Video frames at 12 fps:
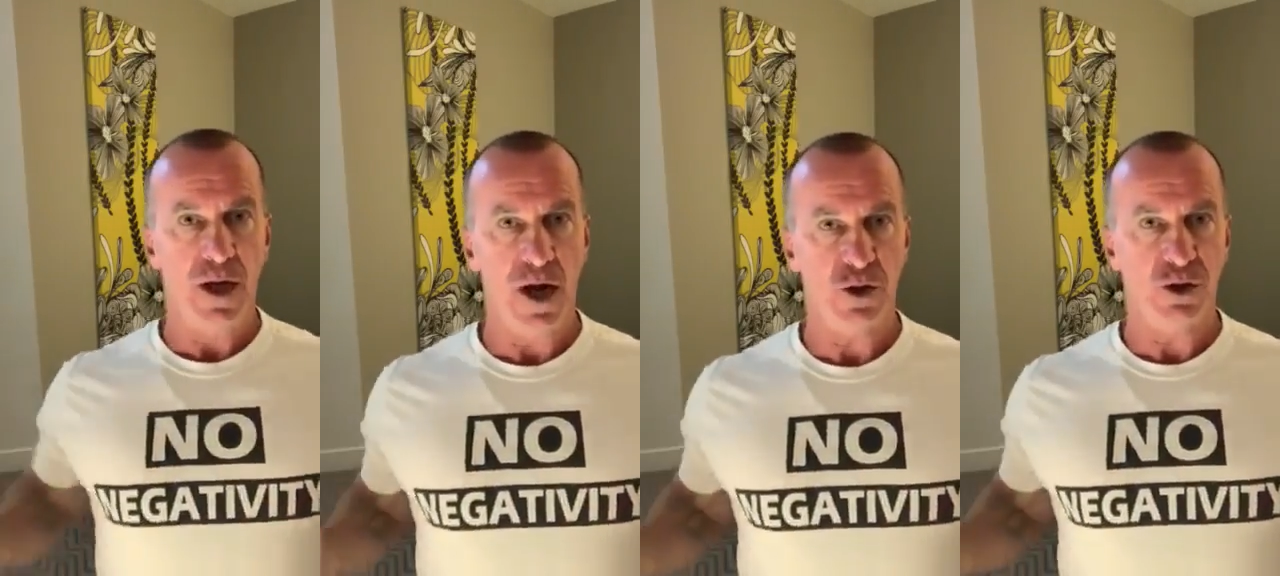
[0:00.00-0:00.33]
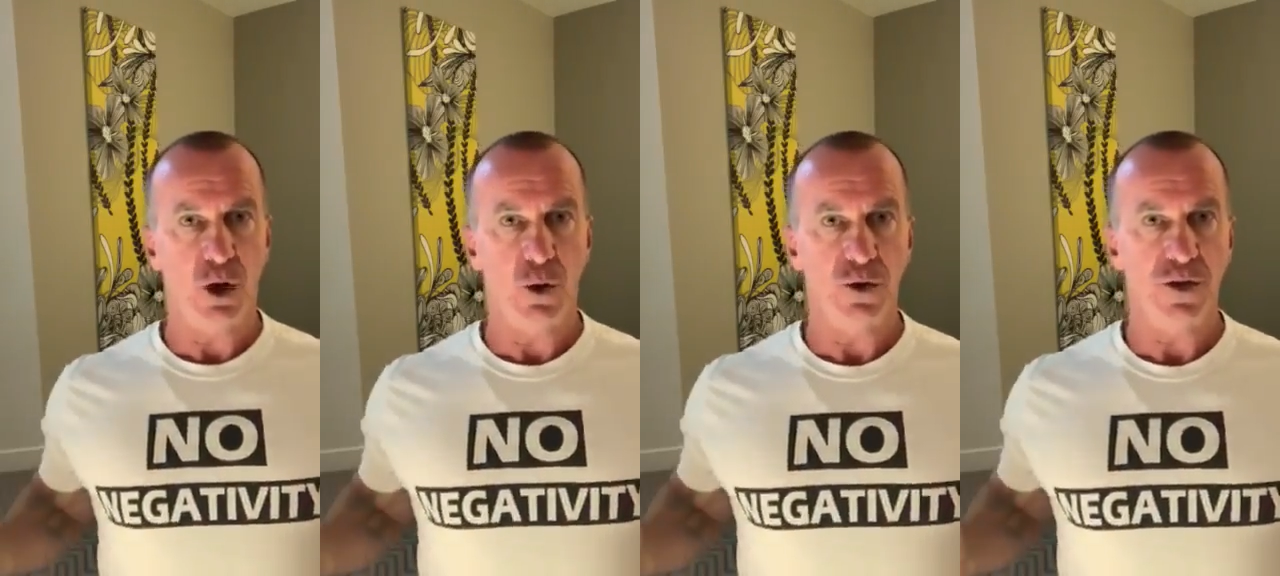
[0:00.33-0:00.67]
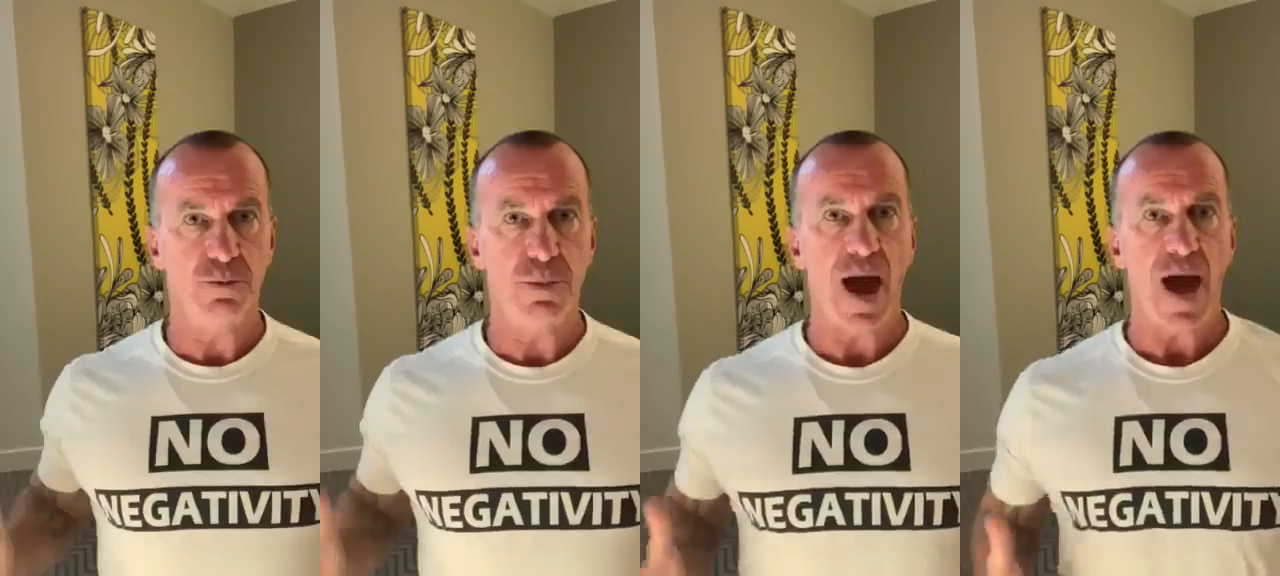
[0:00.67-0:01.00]
our
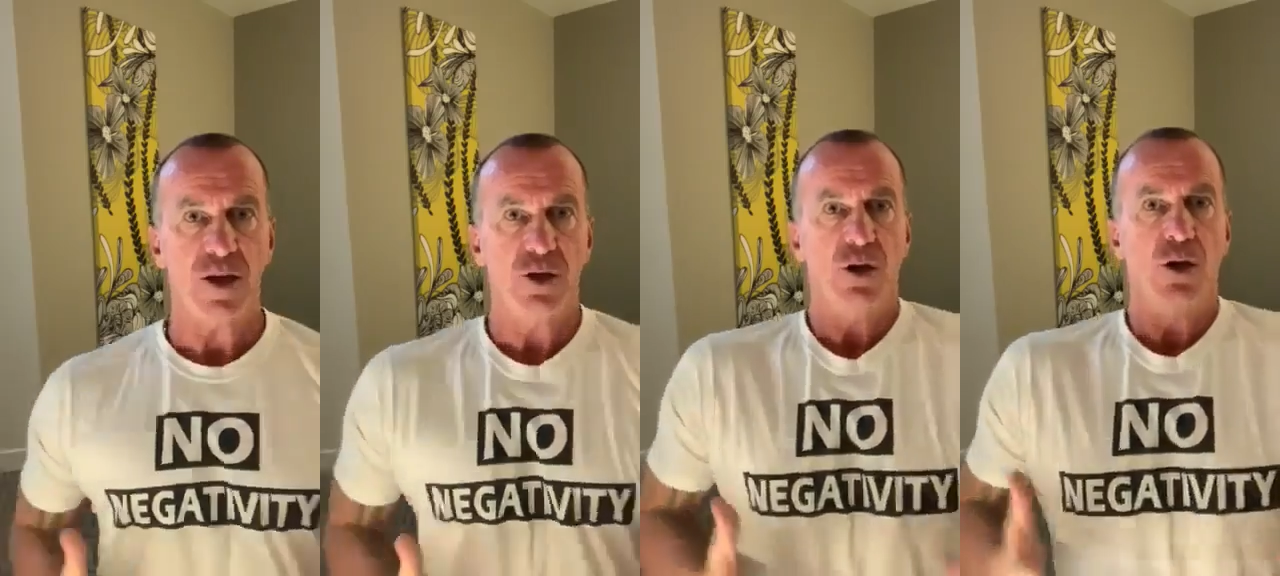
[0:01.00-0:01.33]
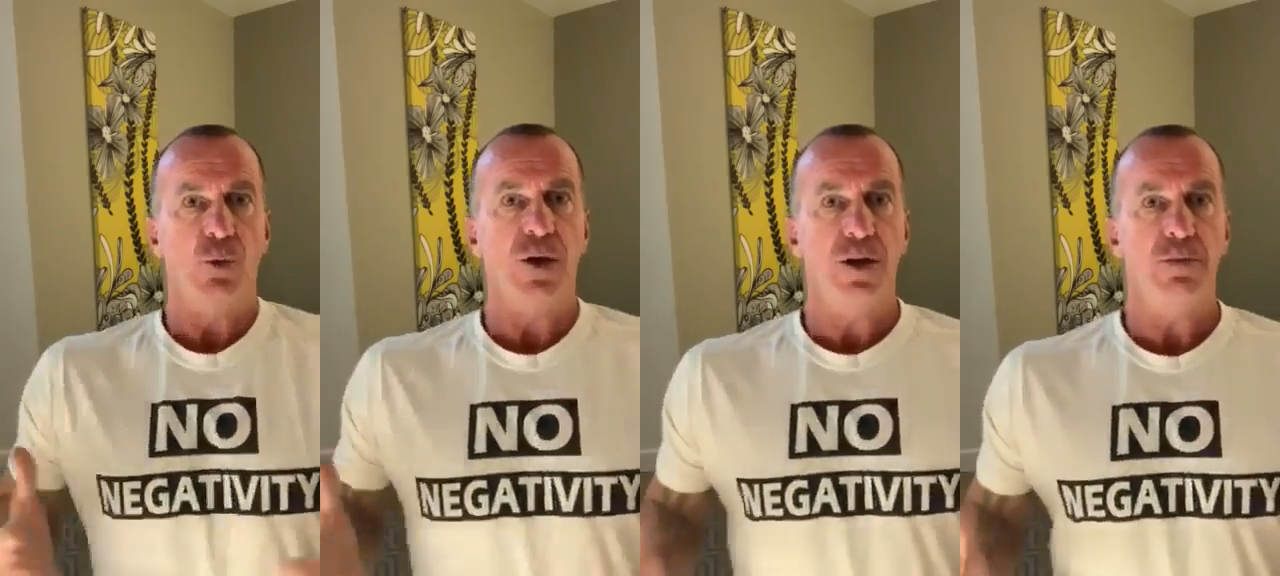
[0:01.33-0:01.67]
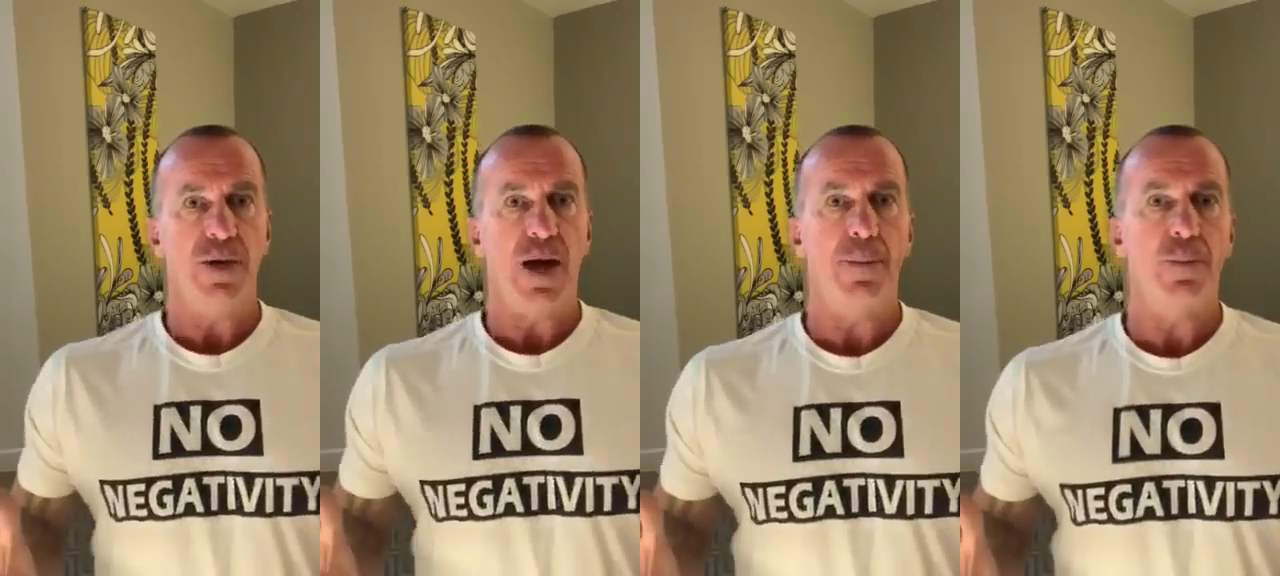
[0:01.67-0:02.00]
shoulders back, you know, we
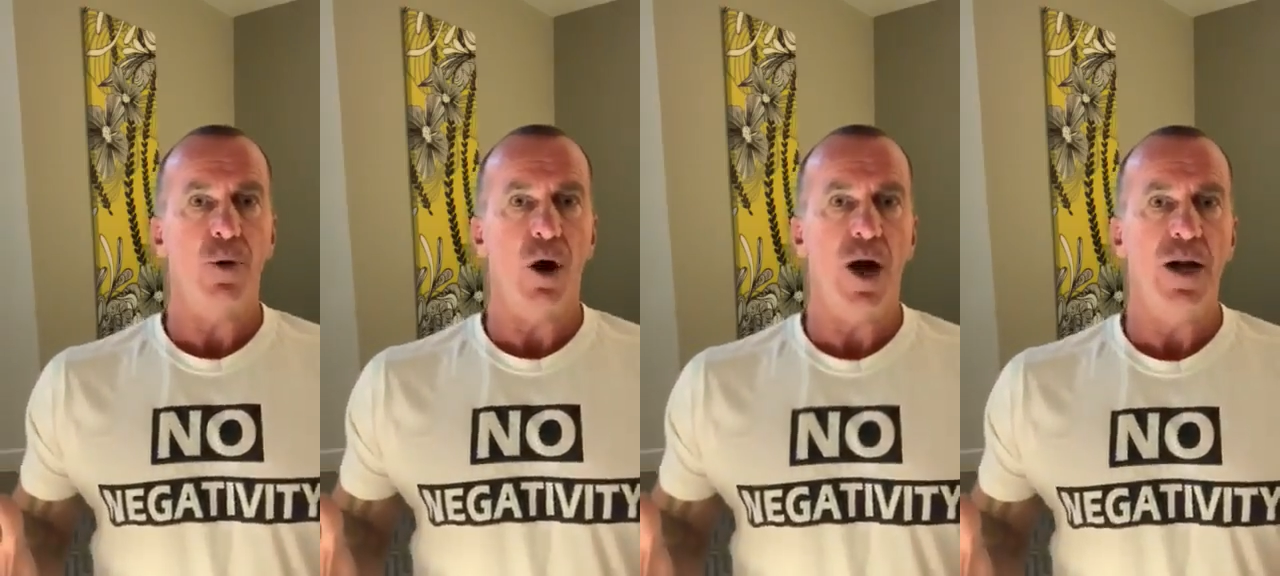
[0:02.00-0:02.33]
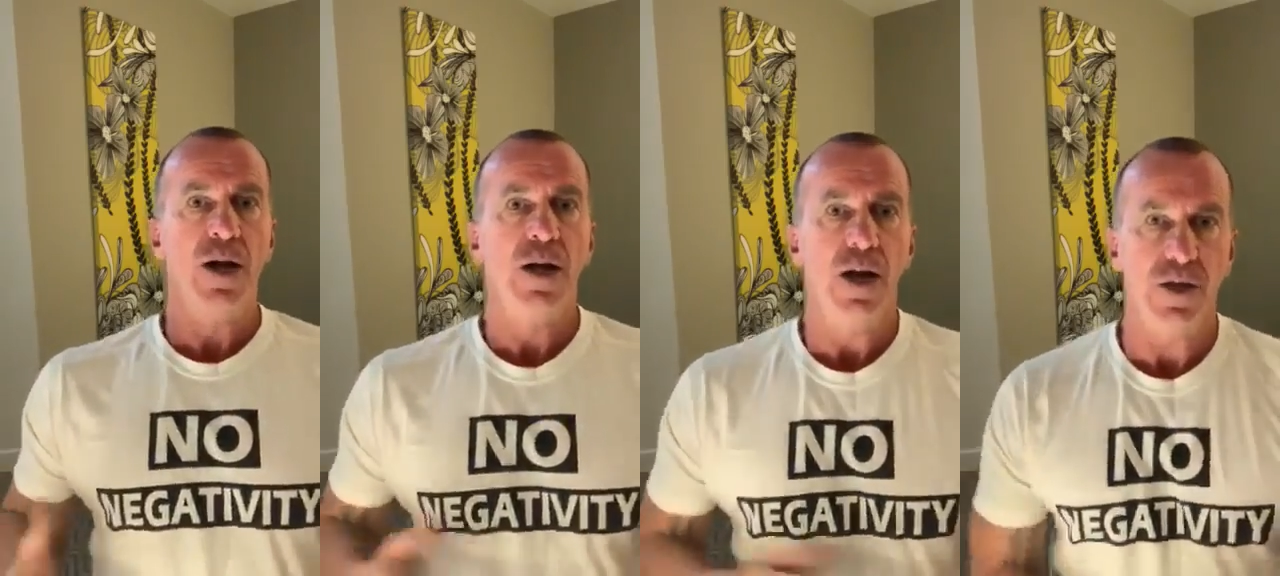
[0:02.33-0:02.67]
can be upright